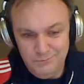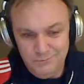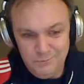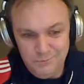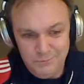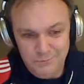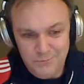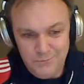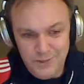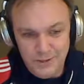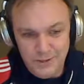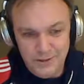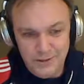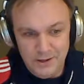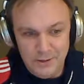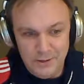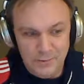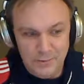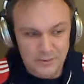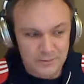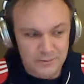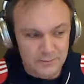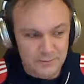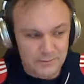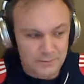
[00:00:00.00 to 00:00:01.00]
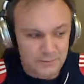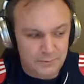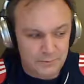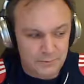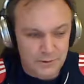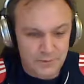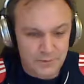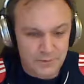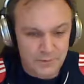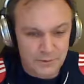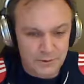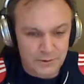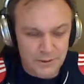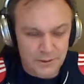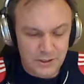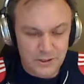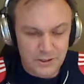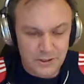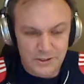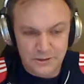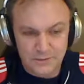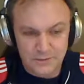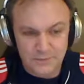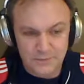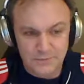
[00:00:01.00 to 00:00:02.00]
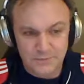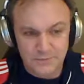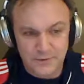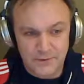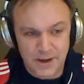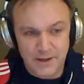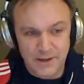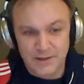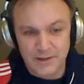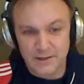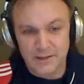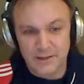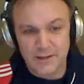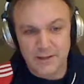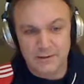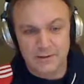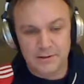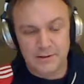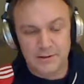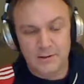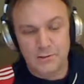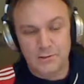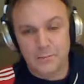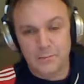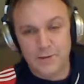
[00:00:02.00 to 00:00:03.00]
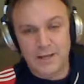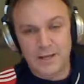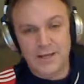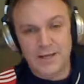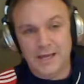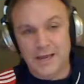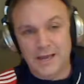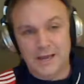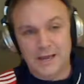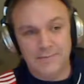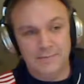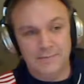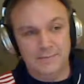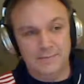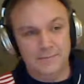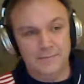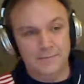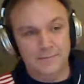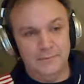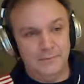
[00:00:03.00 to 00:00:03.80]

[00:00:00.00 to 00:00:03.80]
thing there was Revolution going to finally get their away game.